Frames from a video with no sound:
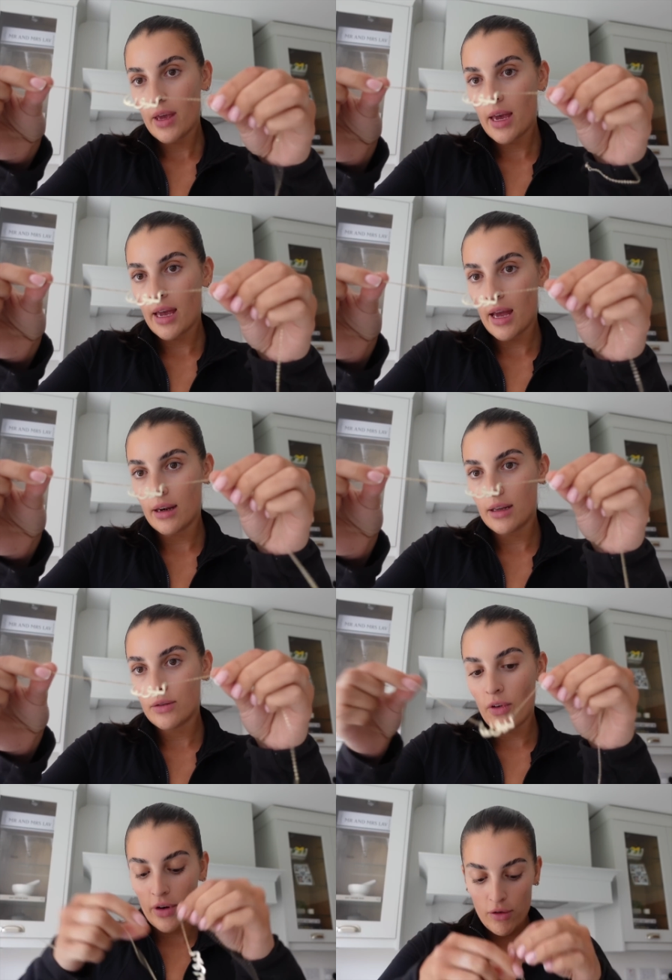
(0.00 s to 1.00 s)
Again, it's
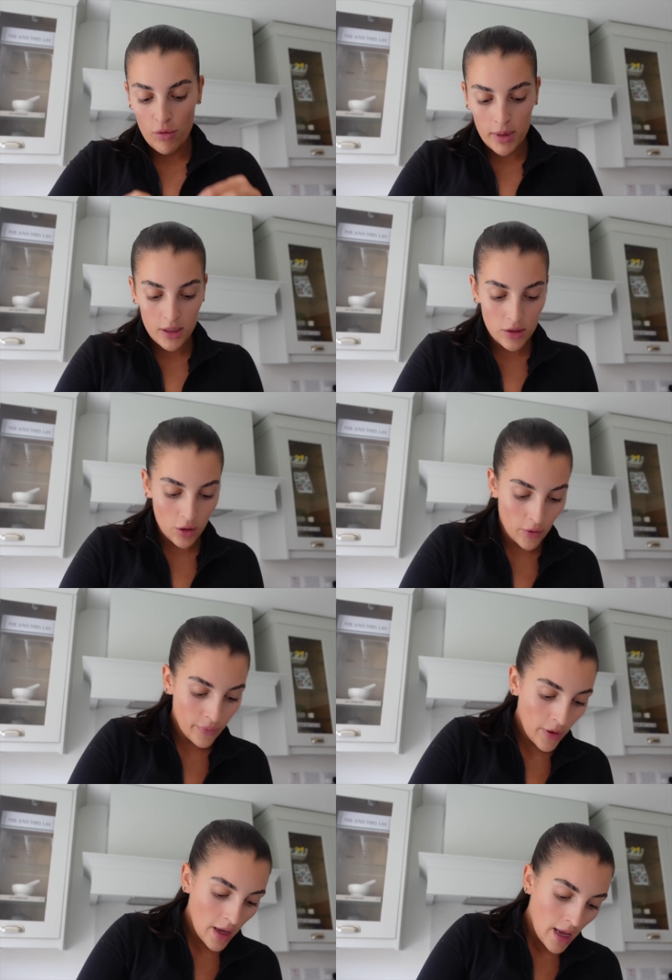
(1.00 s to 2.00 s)
very grubby. So
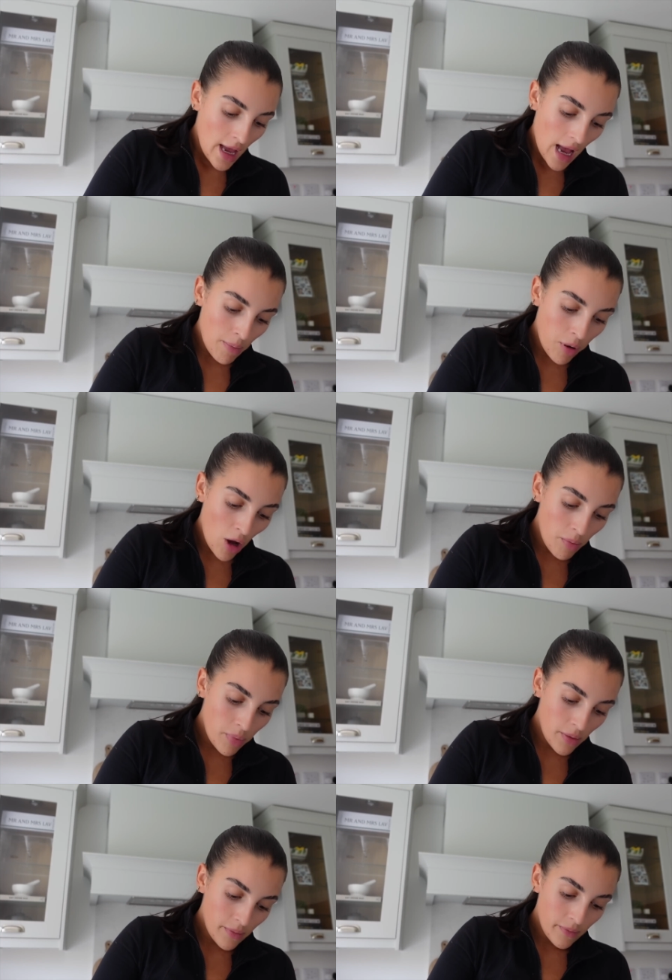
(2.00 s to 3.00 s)
I pop
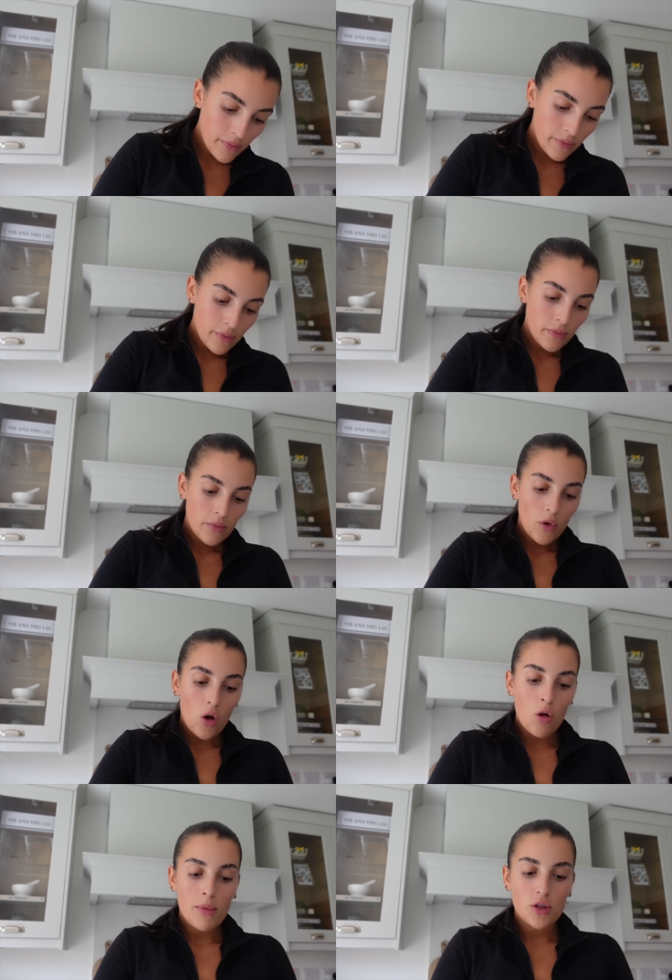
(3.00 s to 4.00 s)

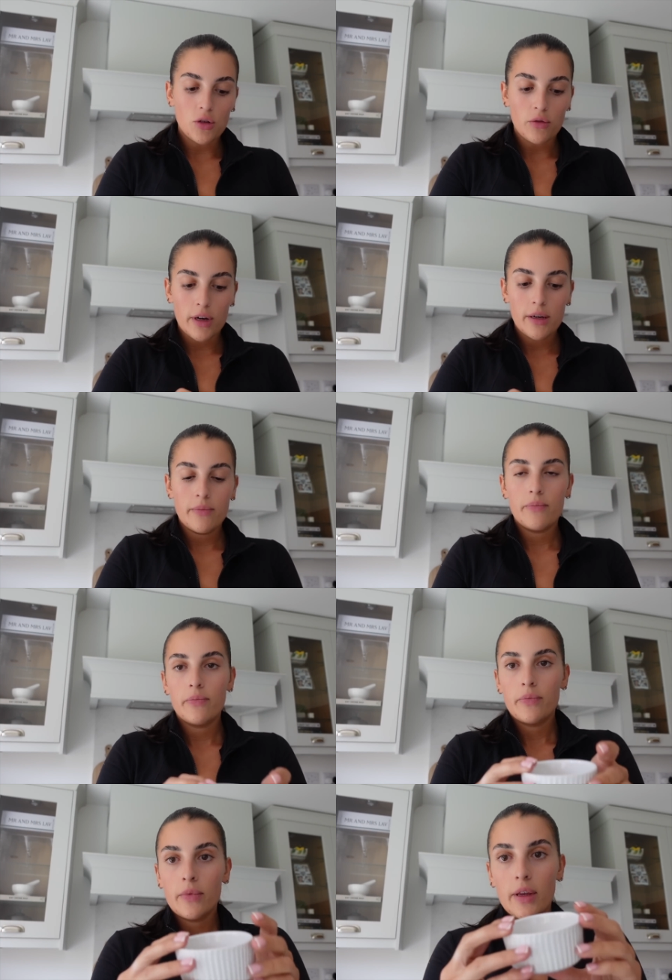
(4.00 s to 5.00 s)
all my jewellery
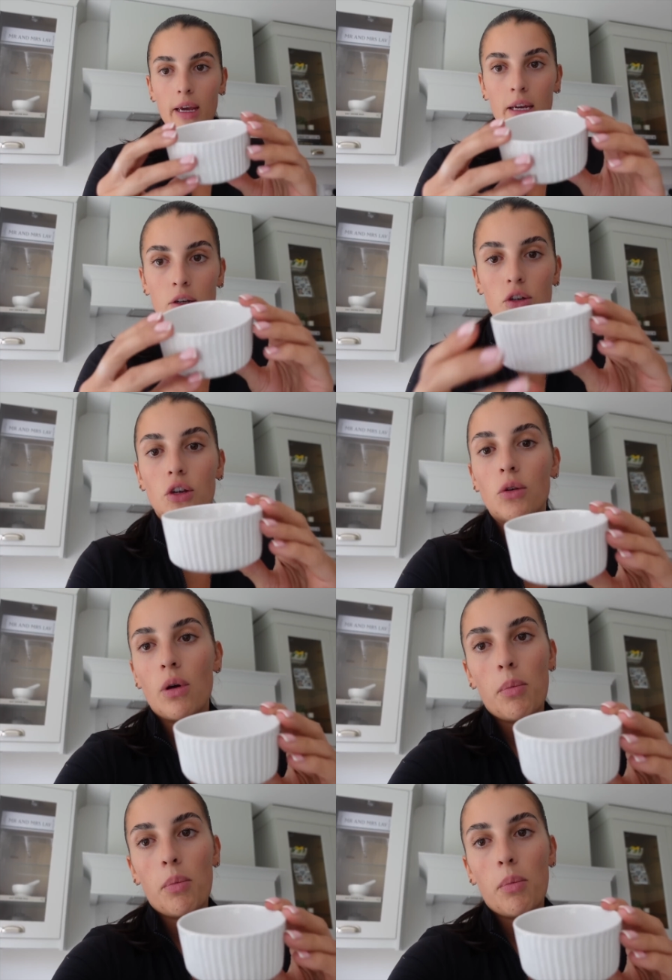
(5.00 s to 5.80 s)
into a